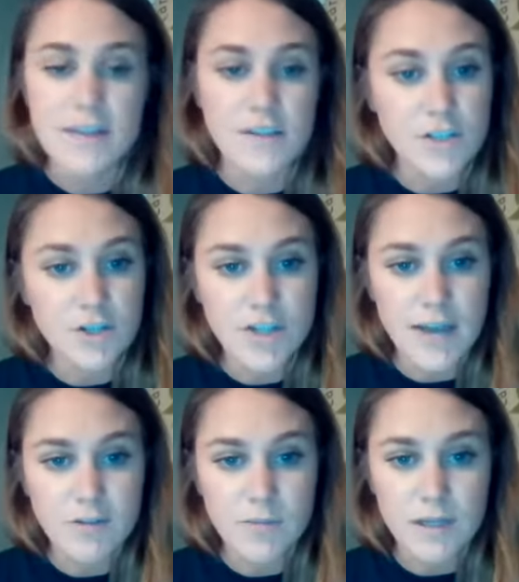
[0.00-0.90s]
The seniors
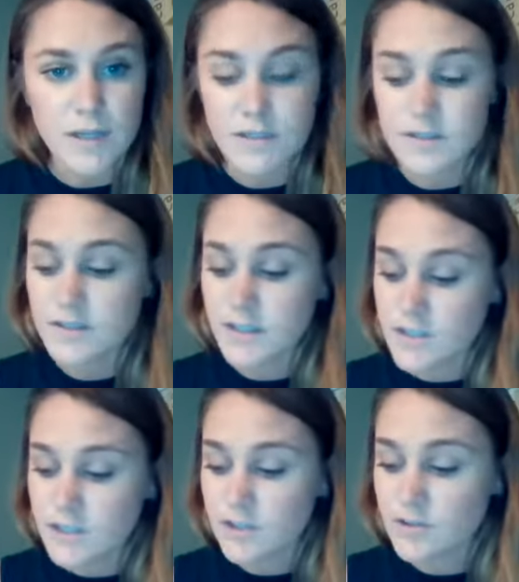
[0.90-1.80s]
have to be
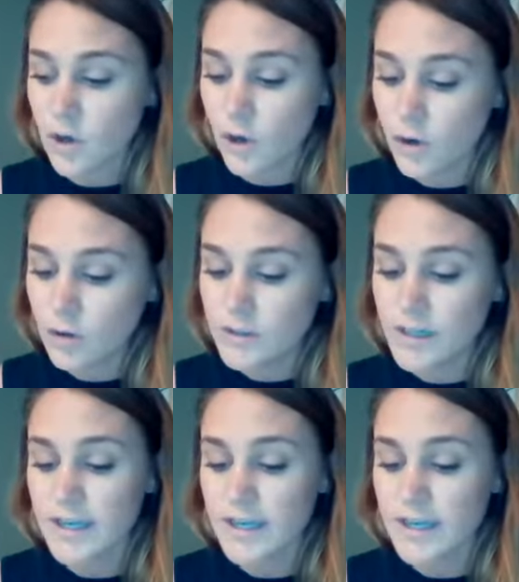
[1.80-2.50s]
60 years old